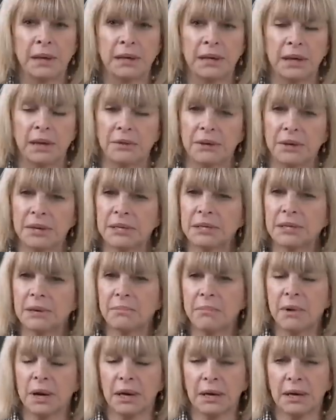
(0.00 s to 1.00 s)
Now, these
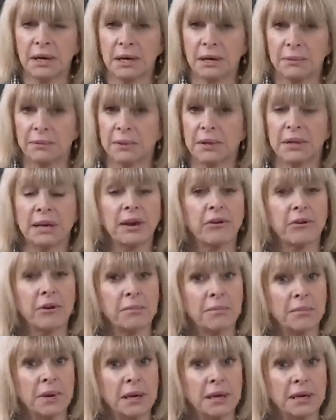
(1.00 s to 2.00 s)
are minor, but there
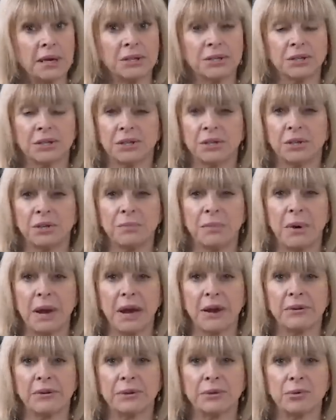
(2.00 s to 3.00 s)
are major. Two
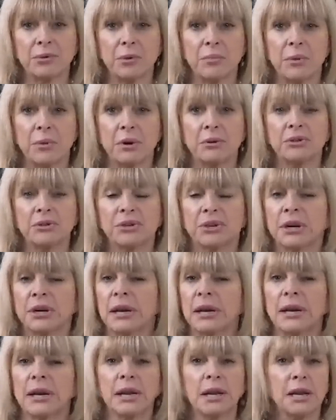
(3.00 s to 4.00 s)
parents who
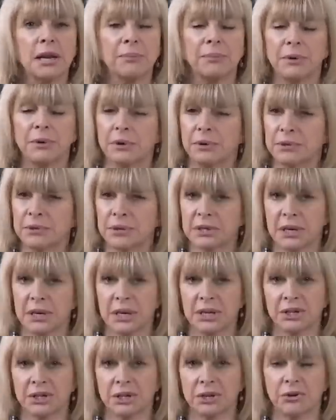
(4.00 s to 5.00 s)
emotionally abuse
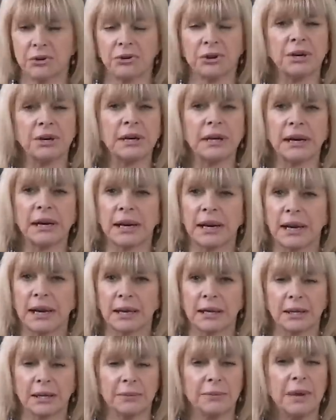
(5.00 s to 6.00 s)
their children,
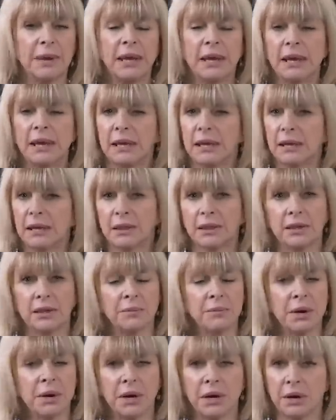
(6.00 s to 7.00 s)
neglect them, hit
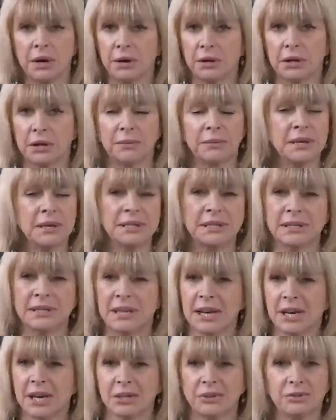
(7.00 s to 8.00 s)
them, hurt them. There's
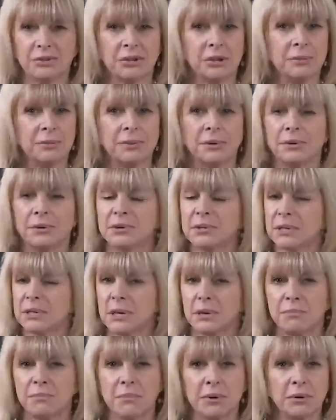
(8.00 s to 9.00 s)
sexual abuse,
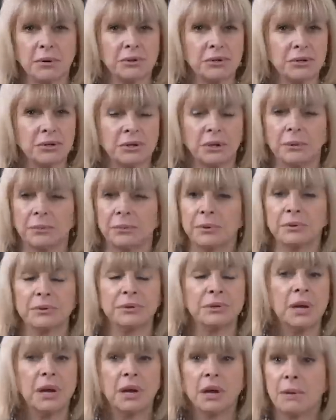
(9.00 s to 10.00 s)
emotional
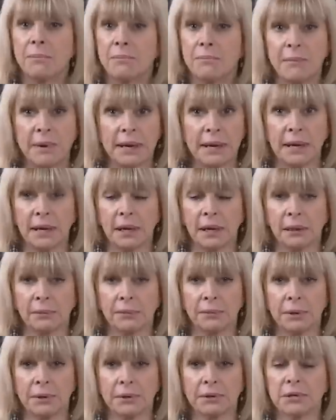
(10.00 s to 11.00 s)
abuse, mental
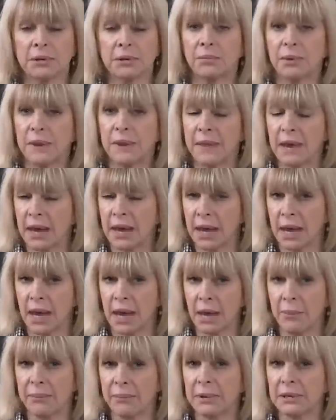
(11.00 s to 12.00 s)
abuse. And when that
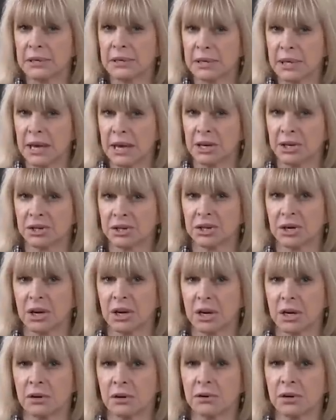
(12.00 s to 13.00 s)
happens, that
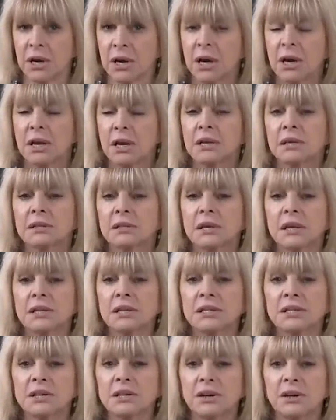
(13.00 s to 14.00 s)
child
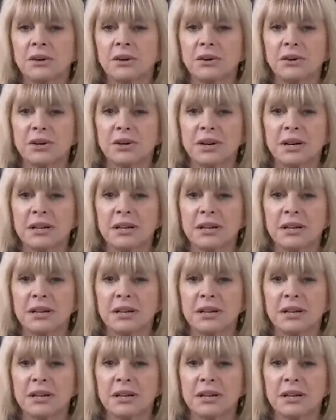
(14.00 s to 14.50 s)
does not